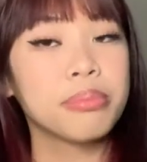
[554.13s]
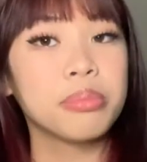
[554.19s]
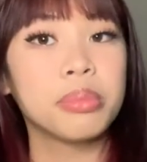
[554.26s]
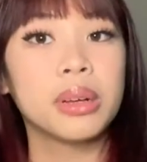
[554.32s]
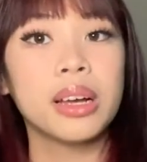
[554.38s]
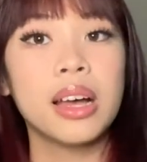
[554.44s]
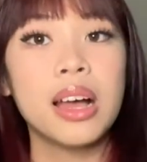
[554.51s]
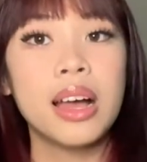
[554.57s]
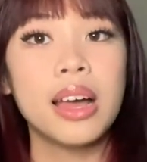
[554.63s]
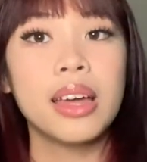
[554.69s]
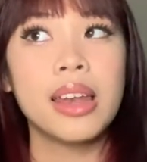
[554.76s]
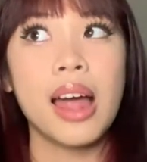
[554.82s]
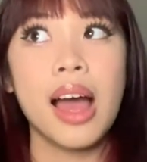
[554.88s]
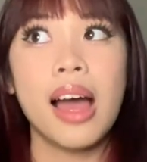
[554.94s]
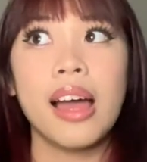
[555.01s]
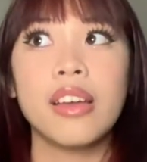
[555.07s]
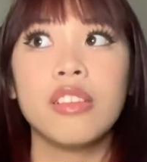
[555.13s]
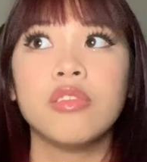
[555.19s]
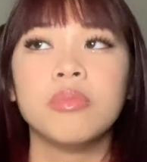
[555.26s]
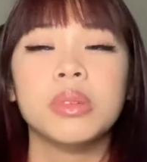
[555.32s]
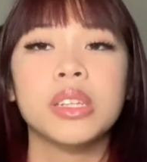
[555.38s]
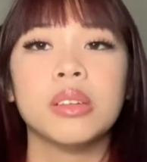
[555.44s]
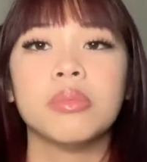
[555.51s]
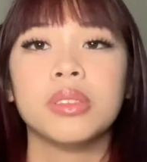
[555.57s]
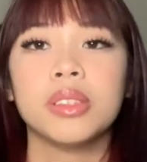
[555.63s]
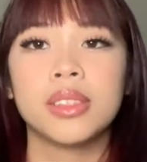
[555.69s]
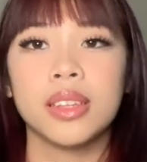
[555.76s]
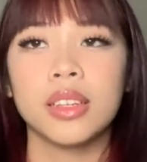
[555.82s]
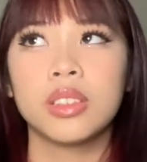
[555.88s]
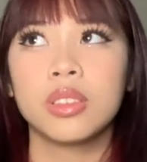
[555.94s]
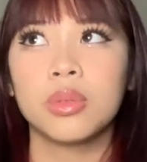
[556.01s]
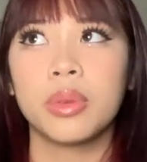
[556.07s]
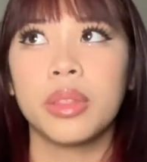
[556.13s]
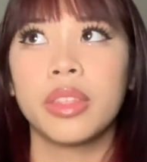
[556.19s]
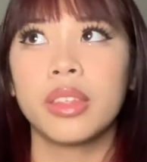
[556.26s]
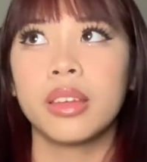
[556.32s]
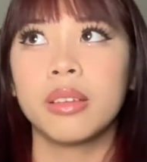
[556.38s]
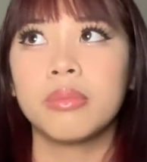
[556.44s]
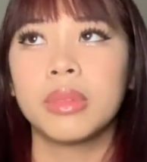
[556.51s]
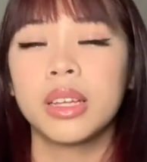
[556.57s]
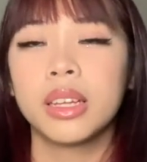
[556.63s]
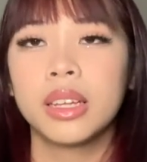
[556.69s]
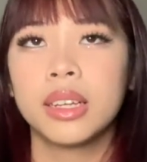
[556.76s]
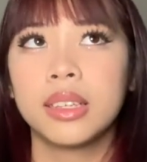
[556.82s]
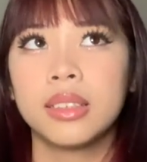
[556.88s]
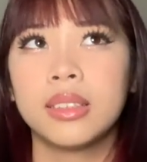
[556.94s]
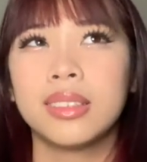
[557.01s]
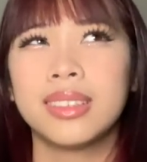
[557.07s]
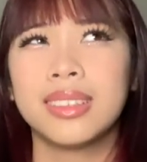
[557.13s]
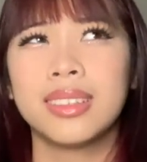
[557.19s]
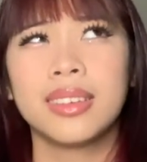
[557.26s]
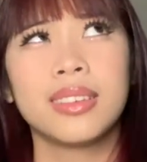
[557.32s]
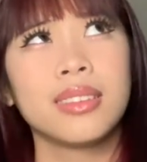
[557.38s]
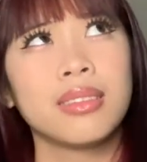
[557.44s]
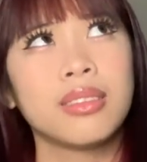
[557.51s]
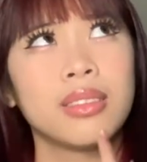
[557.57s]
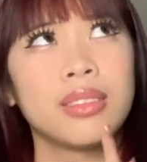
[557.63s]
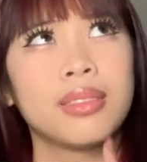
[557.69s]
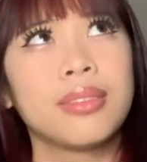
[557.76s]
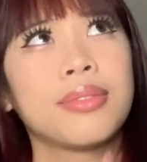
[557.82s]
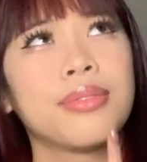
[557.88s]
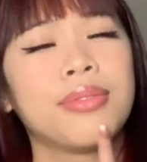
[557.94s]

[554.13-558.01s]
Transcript: but I've been obsessed with them since